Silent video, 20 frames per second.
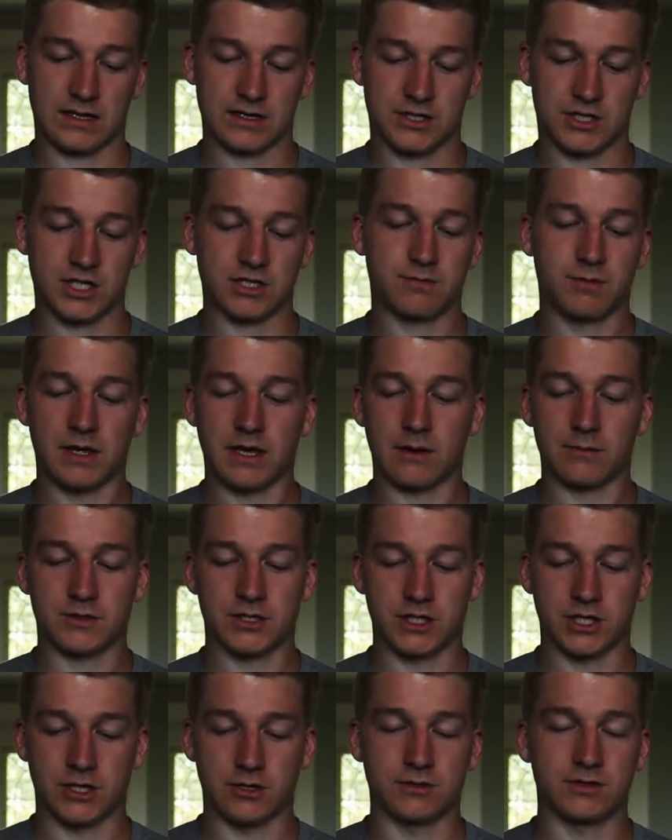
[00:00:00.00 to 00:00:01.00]
just being able to
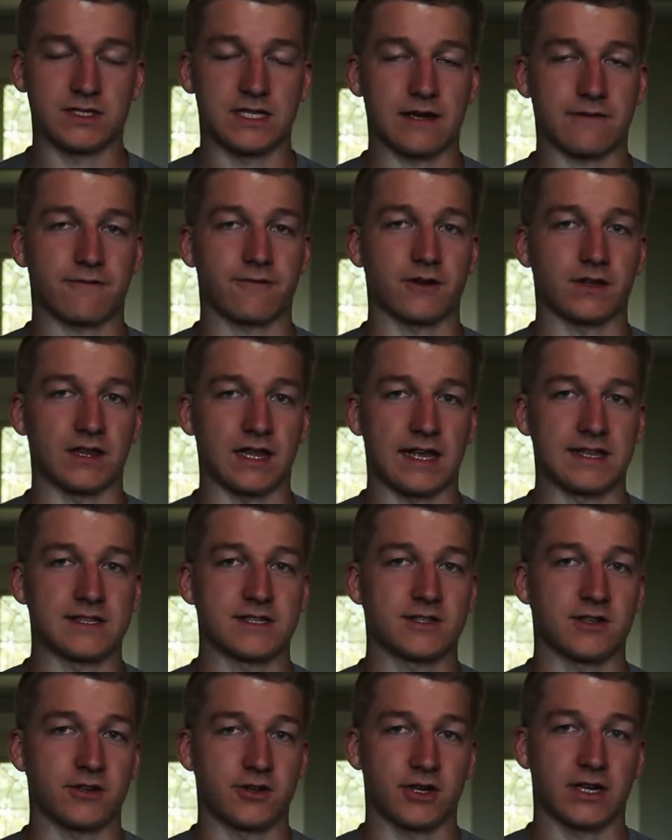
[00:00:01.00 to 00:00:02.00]
use different
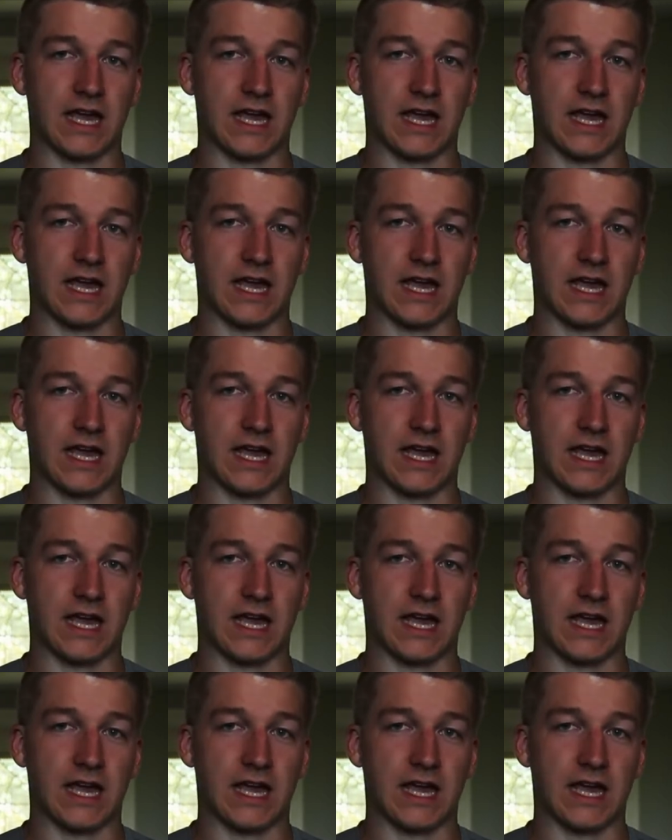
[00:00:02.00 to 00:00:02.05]
lenses on your